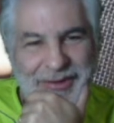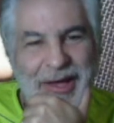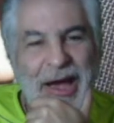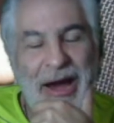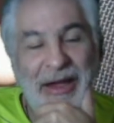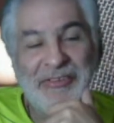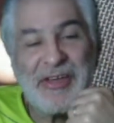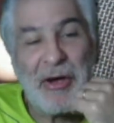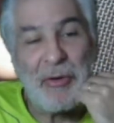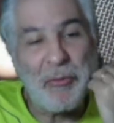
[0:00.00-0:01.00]
All right,
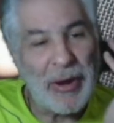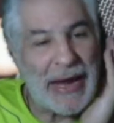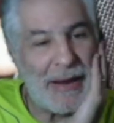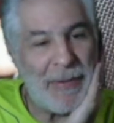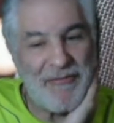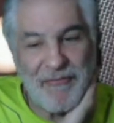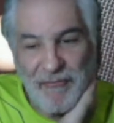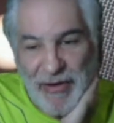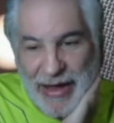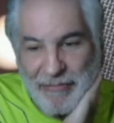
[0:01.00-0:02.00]
so we got about
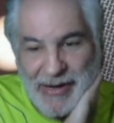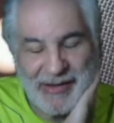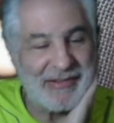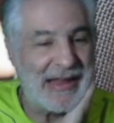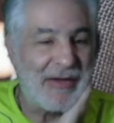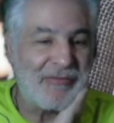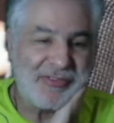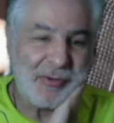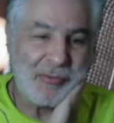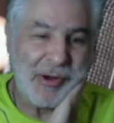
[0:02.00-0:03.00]
5 minutes left.
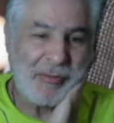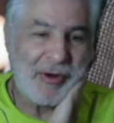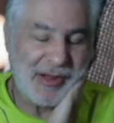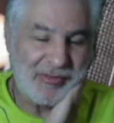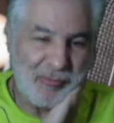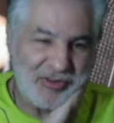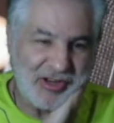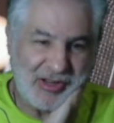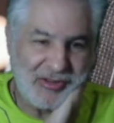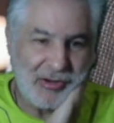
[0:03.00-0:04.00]
So what I want
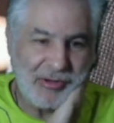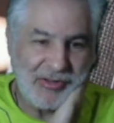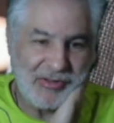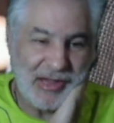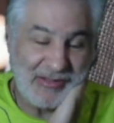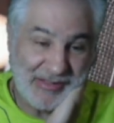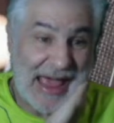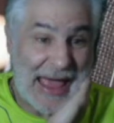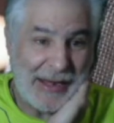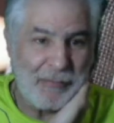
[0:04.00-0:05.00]
you to do is
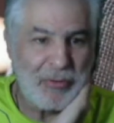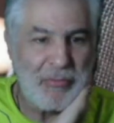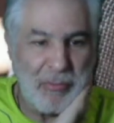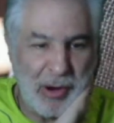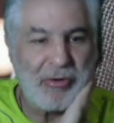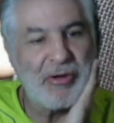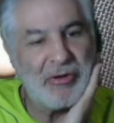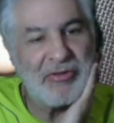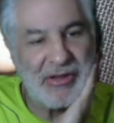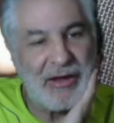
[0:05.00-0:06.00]
that promote
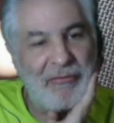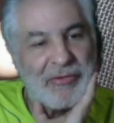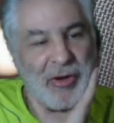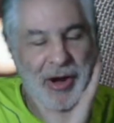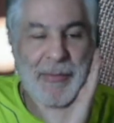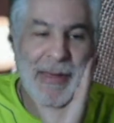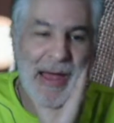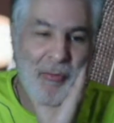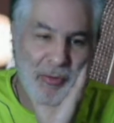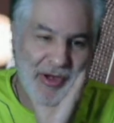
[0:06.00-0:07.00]
yourself. Talk
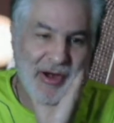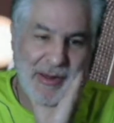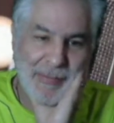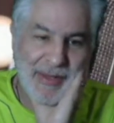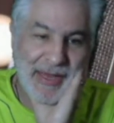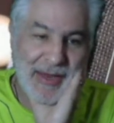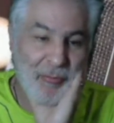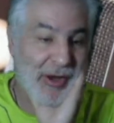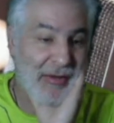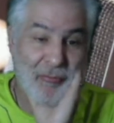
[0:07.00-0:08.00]
about where you're going to be,
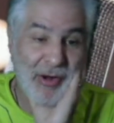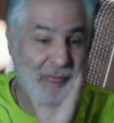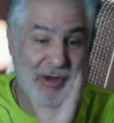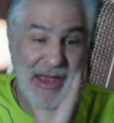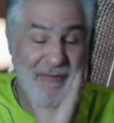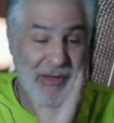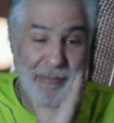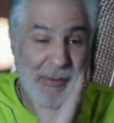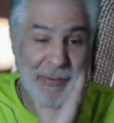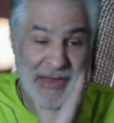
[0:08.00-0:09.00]
what you have
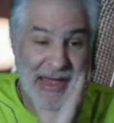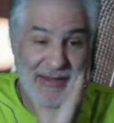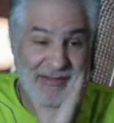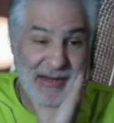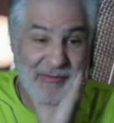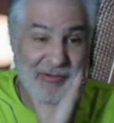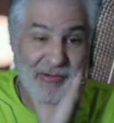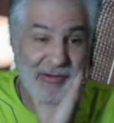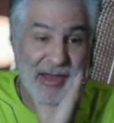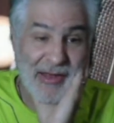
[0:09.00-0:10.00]
coming up next
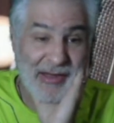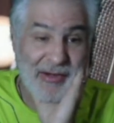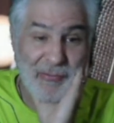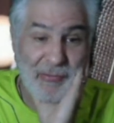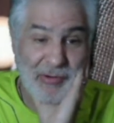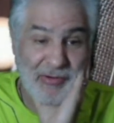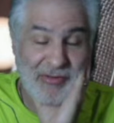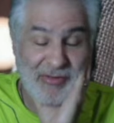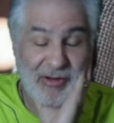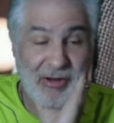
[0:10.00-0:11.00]
after Lita Ford's
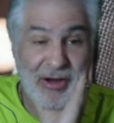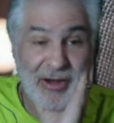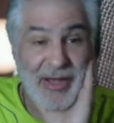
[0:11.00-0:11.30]
song,